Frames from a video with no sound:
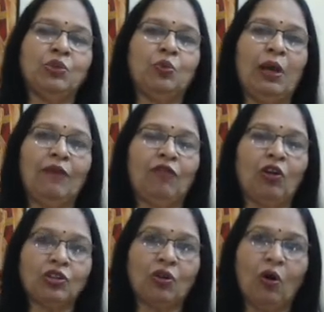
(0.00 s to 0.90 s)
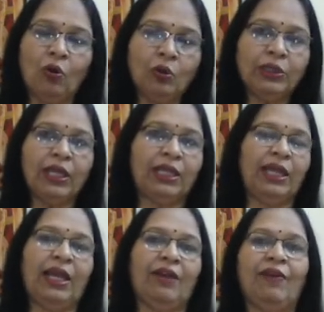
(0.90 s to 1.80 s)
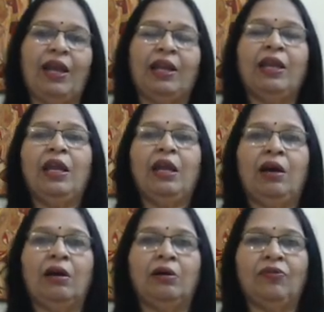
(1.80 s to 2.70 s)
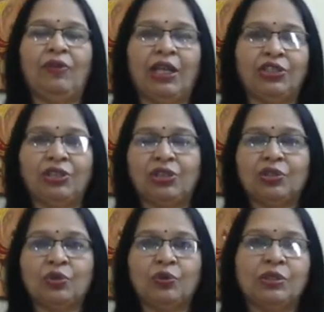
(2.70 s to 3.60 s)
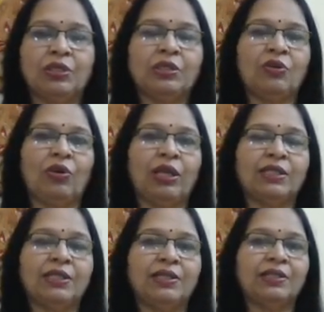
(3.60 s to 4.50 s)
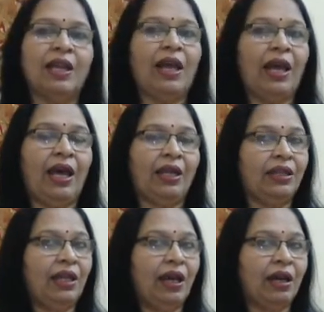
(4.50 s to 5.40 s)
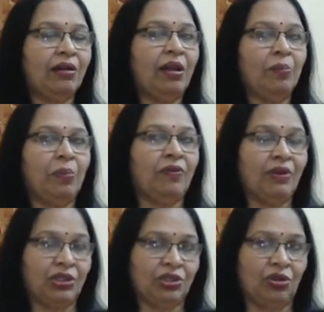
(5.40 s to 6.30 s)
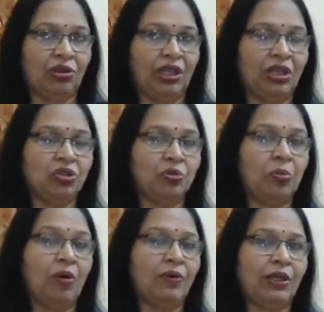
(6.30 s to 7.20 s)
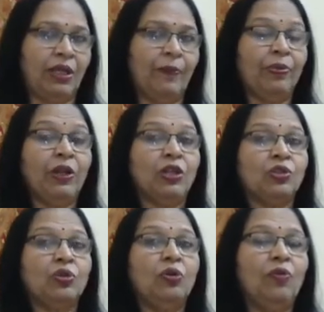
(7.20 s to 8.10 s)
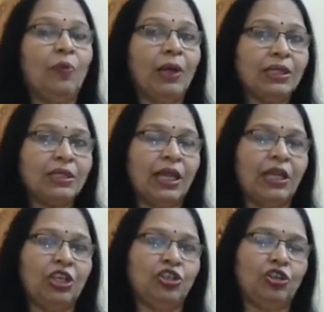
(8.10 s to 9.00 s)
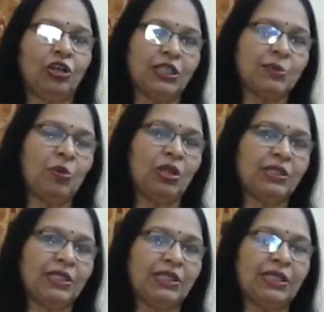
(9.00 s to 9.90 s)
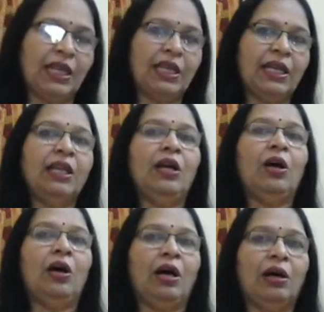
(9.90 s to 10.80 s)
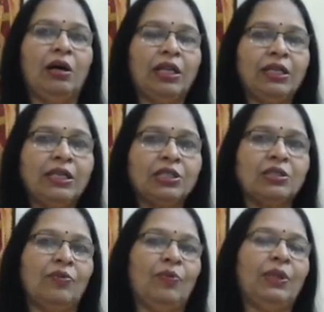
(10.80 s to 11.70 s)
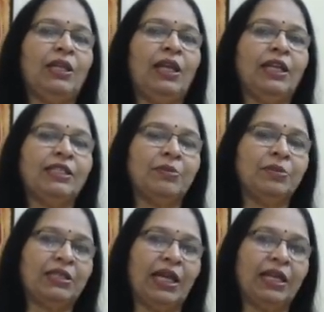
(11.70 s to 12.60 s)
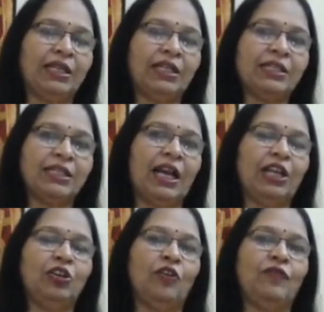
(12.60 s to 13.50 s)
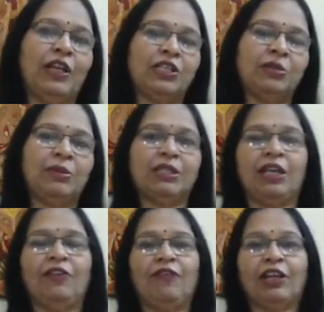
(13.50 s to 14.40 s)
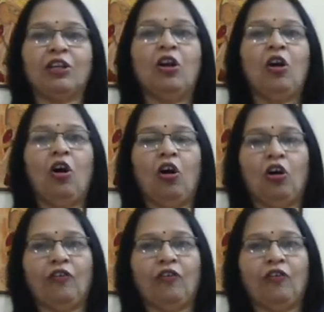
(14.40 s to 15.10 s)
who have lost all that they have had, financial resources or assets, and they are impoverished or they're into poverty. So, once an insurance policy is taken, it is with the attempt that this kind of detrimental effect on